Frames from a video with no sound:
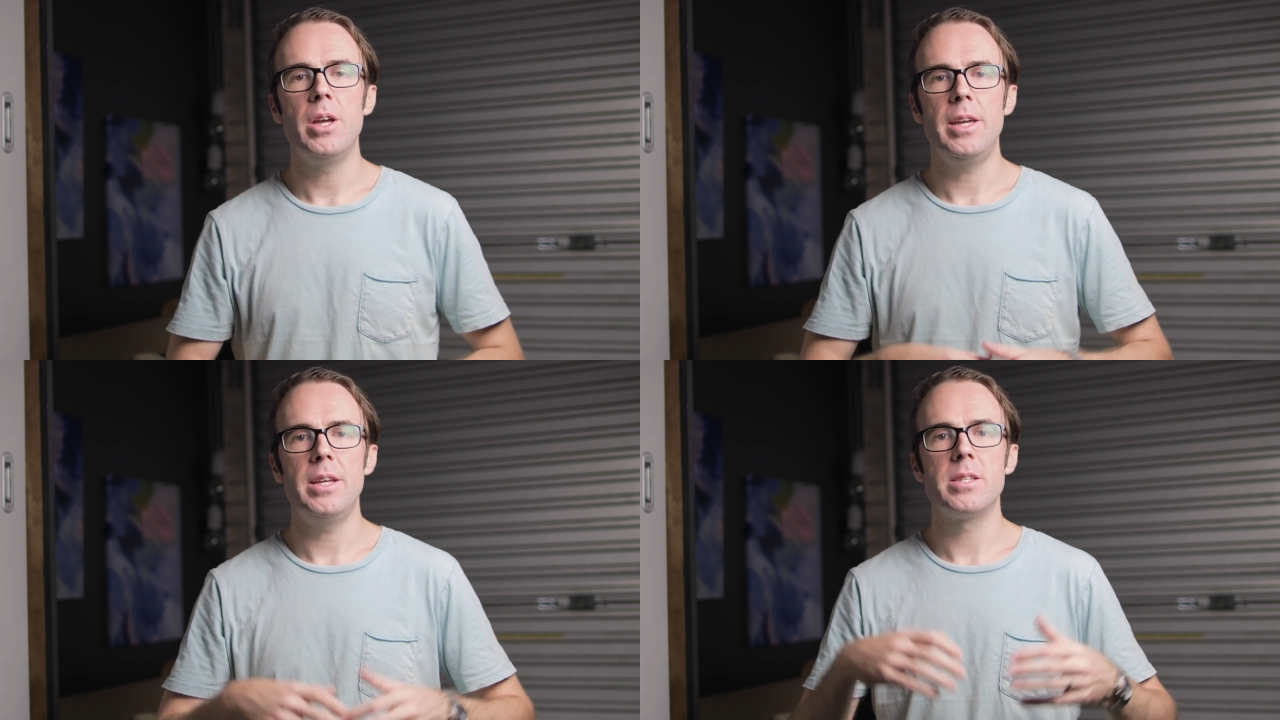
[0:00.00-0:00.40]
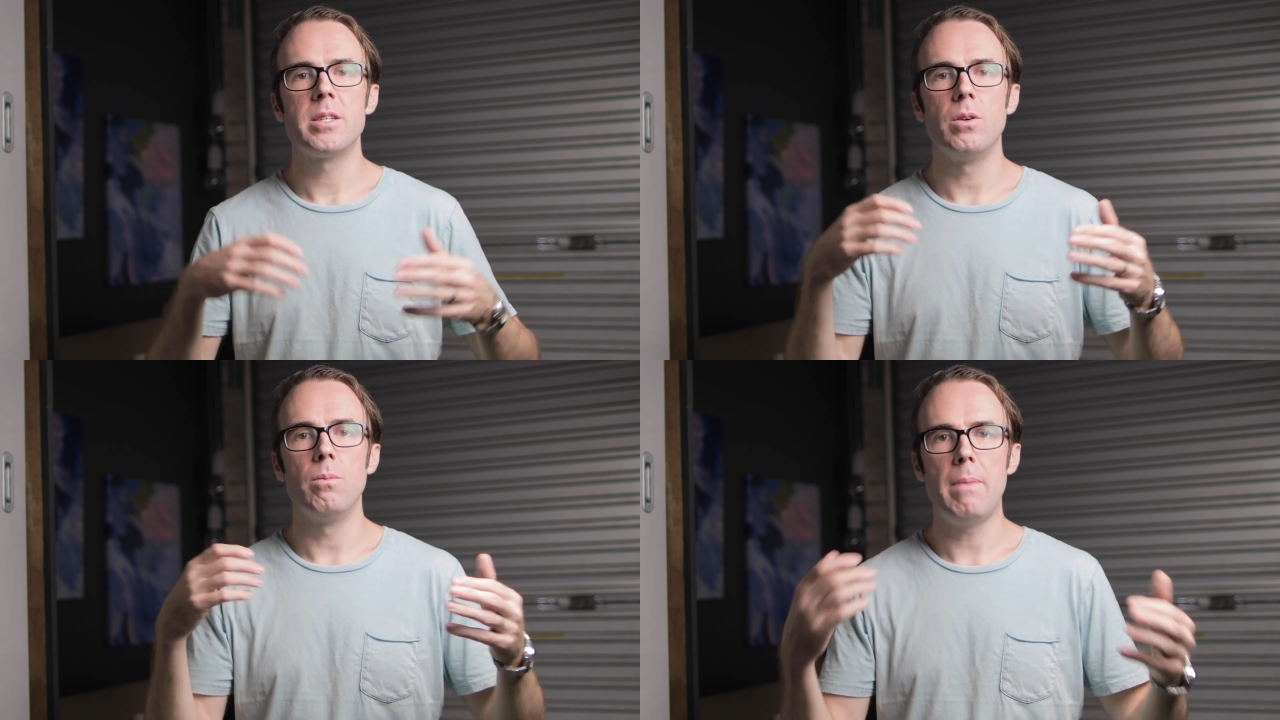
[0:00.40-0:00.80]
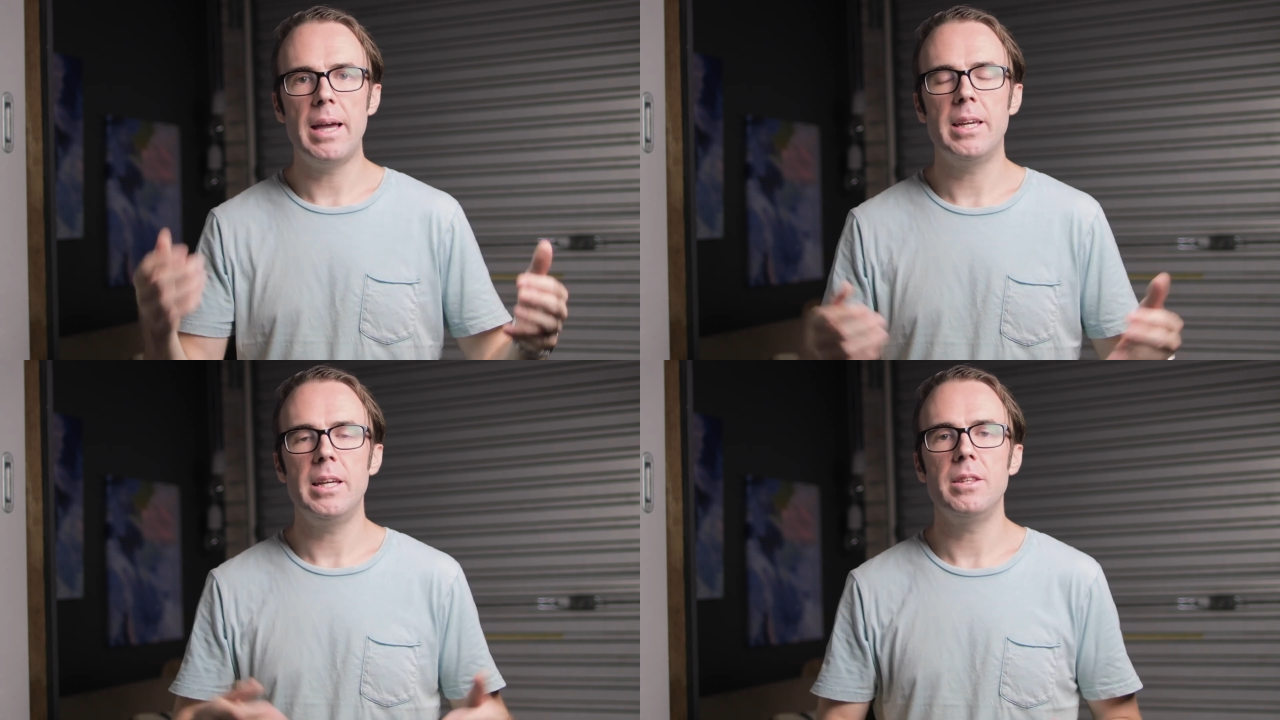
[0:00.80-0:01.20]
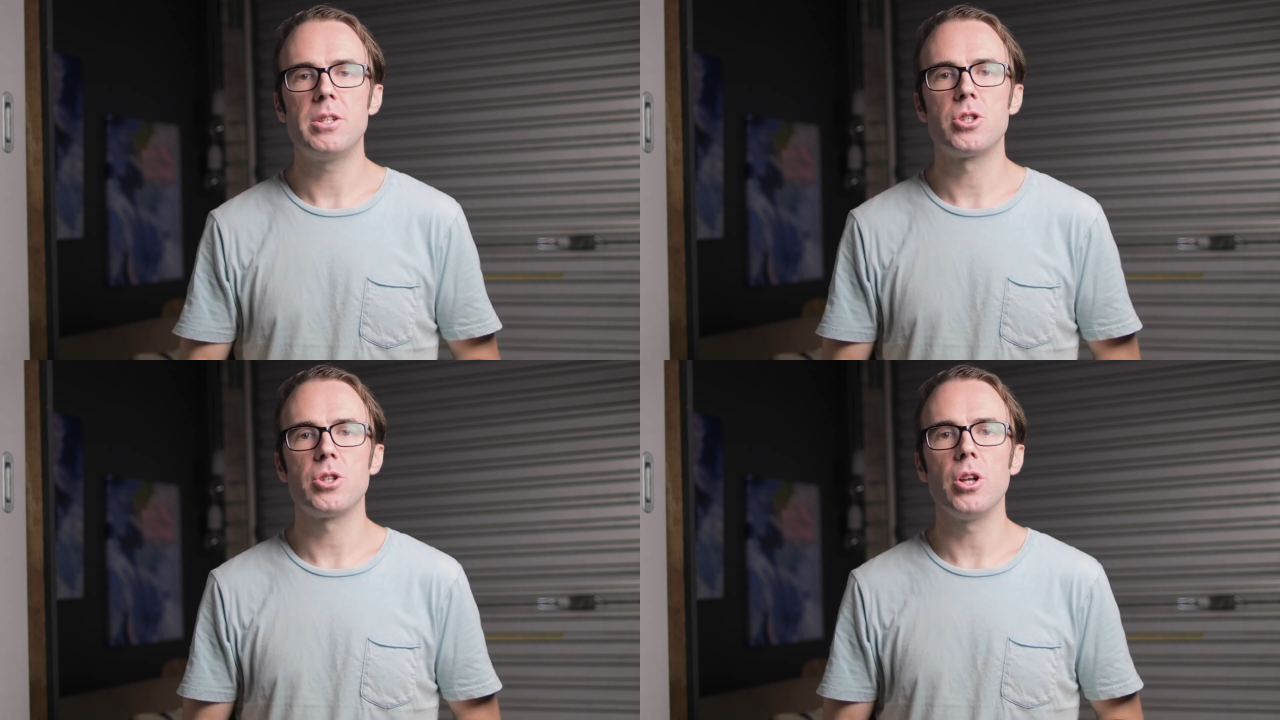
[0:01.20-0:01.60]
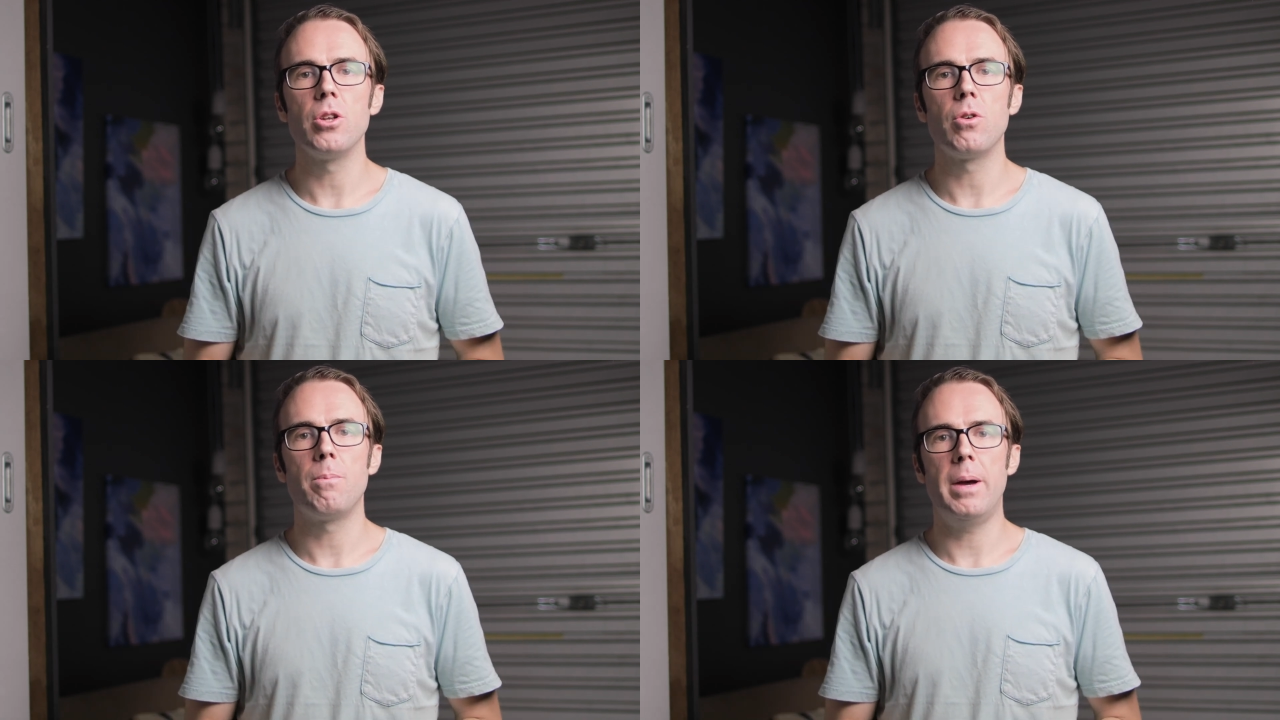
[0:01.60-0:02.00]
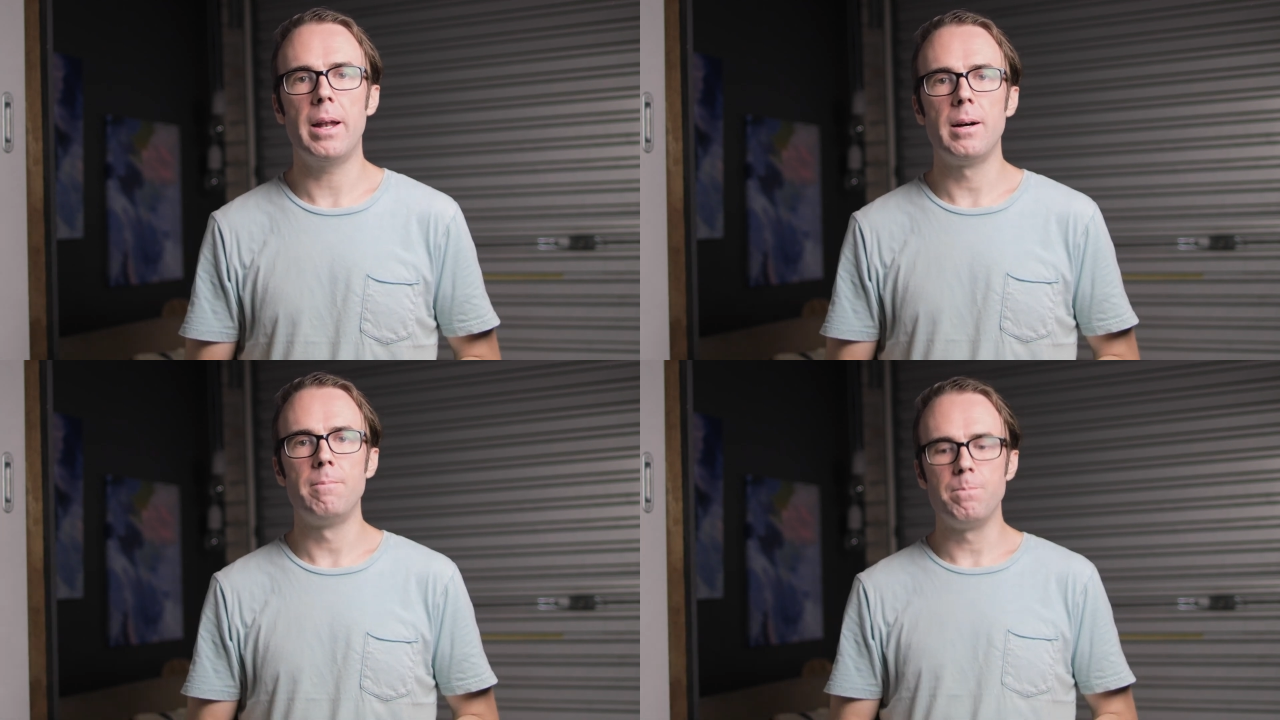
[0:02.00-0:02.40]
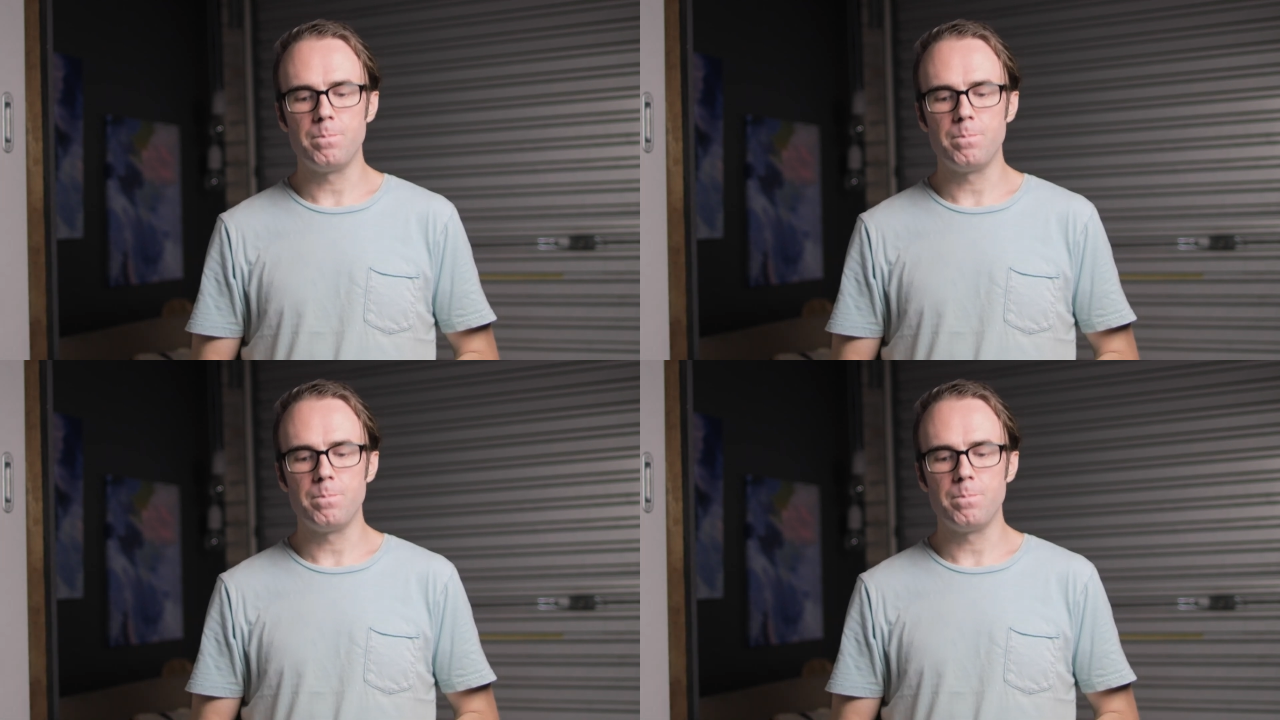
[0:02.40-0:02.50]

is making this shot look better.